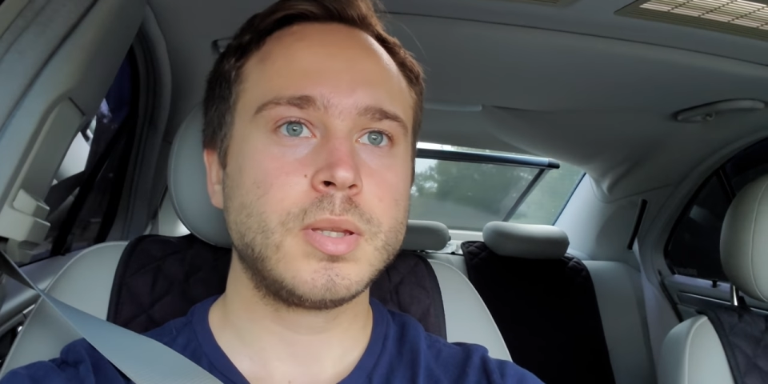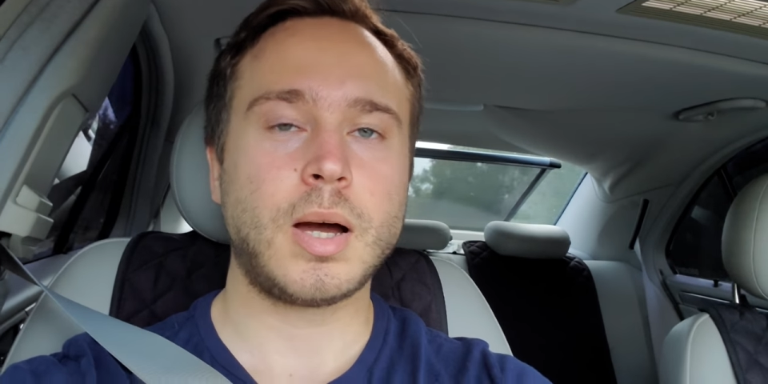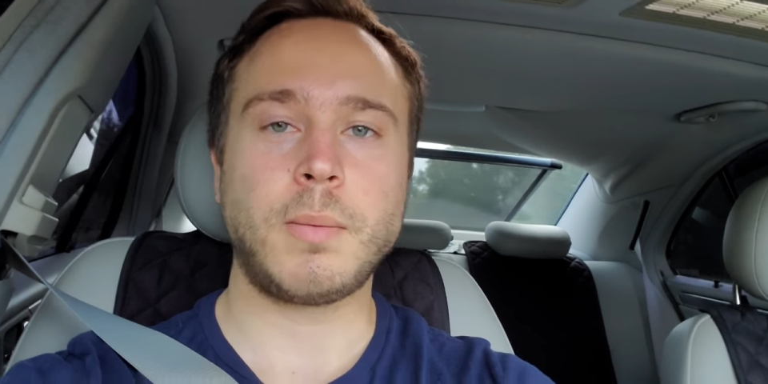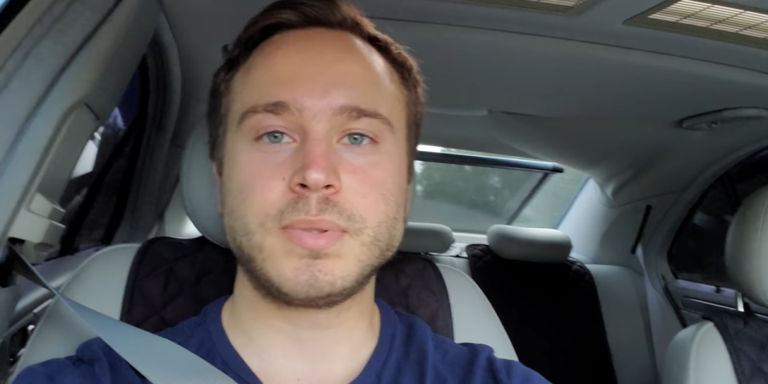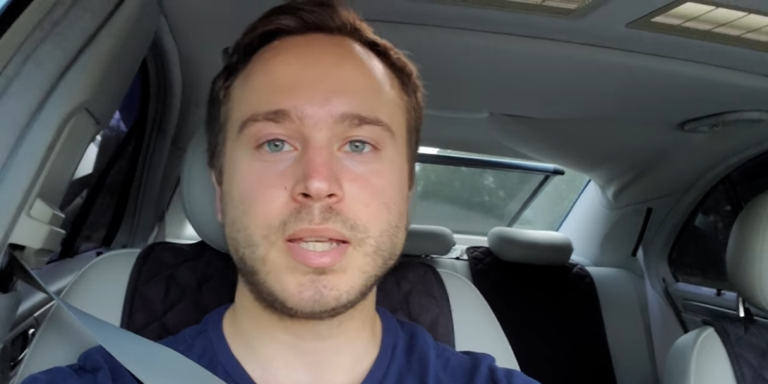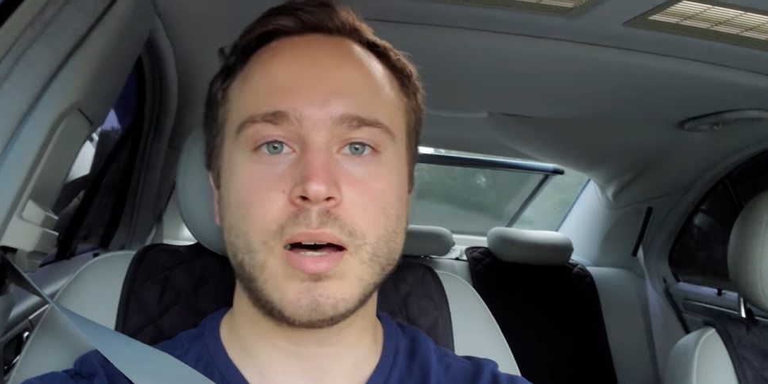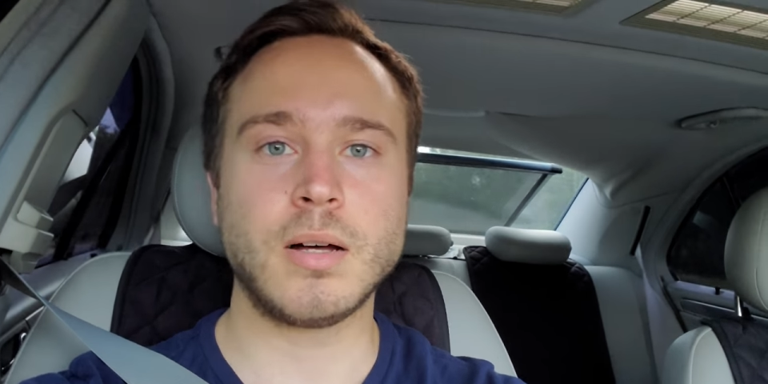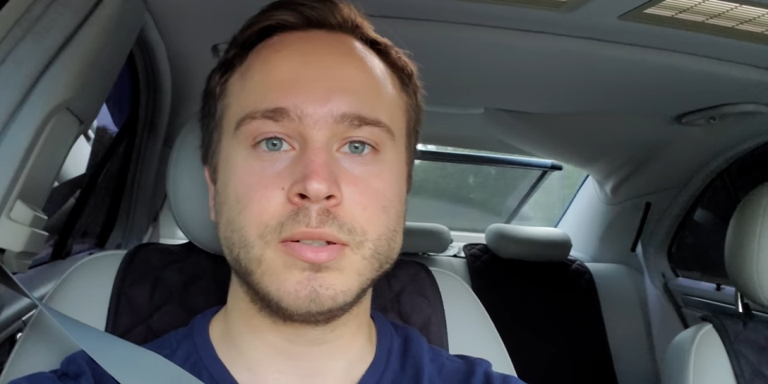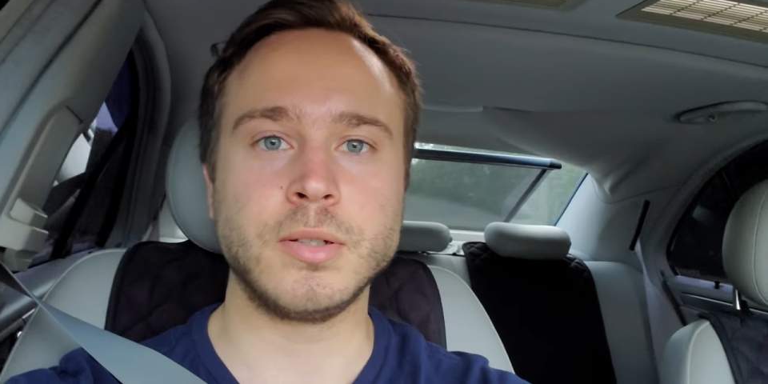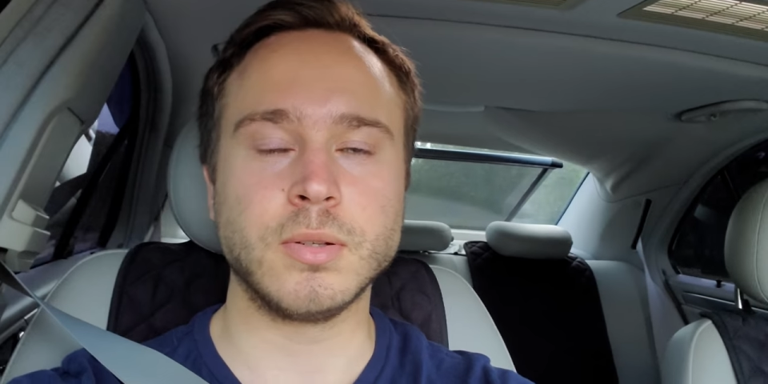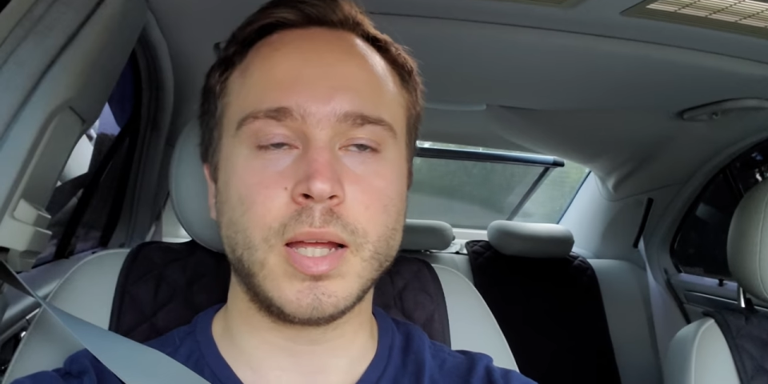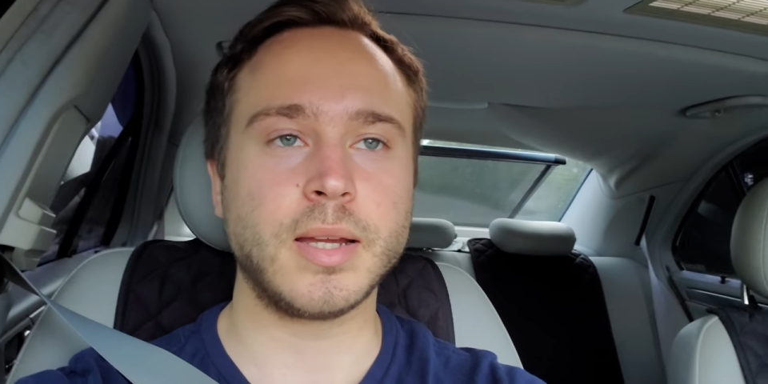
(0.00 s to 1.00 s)
I'm telling
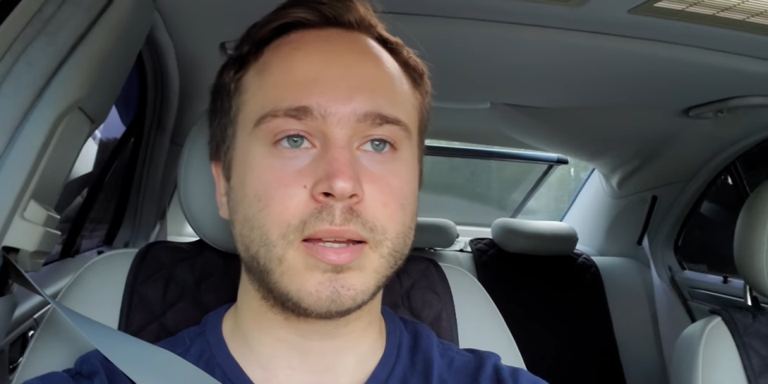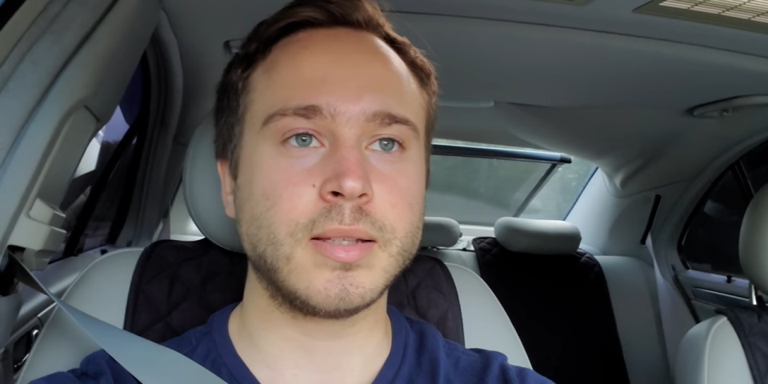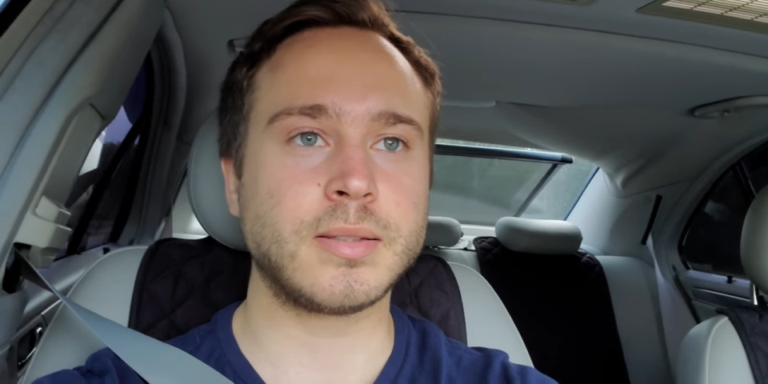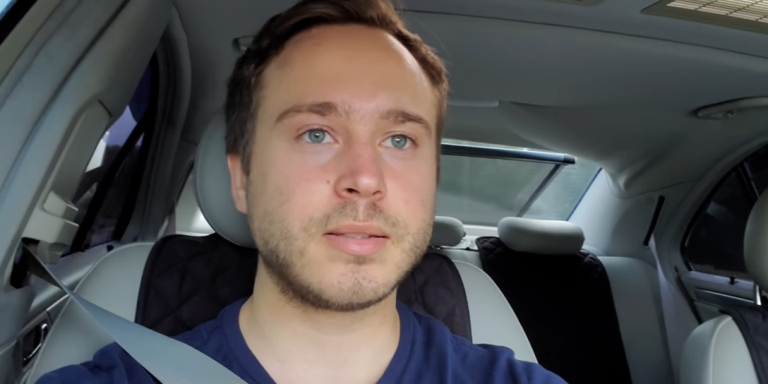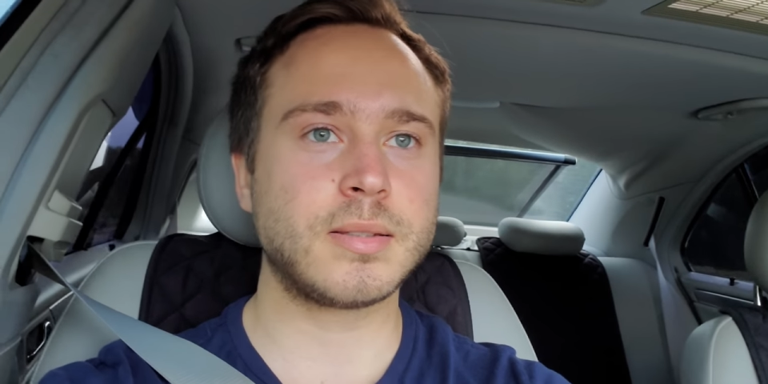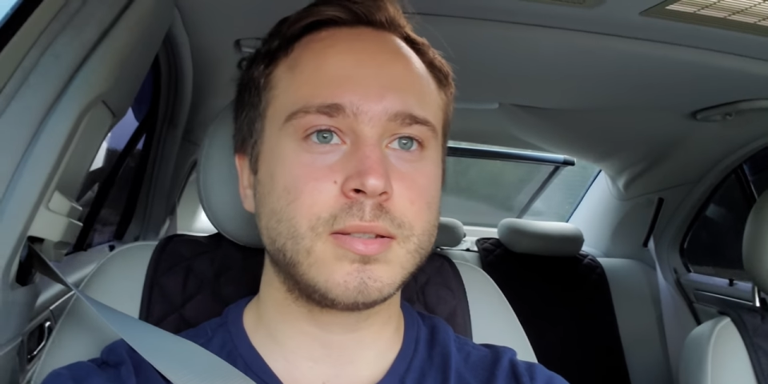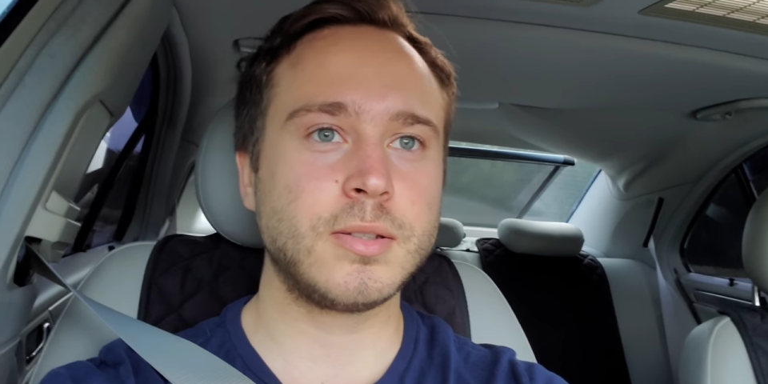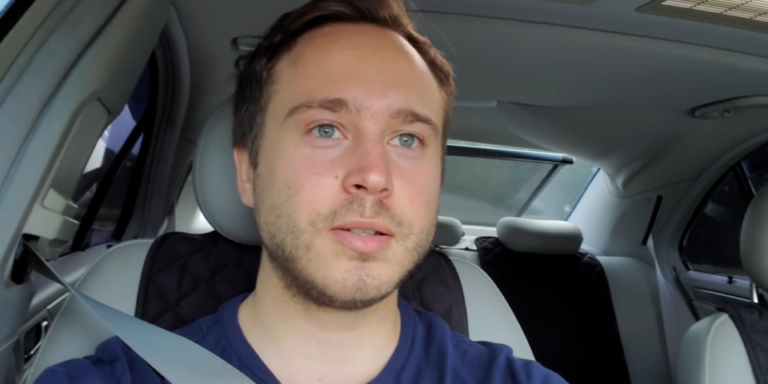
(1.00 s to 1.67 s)
you, like it's,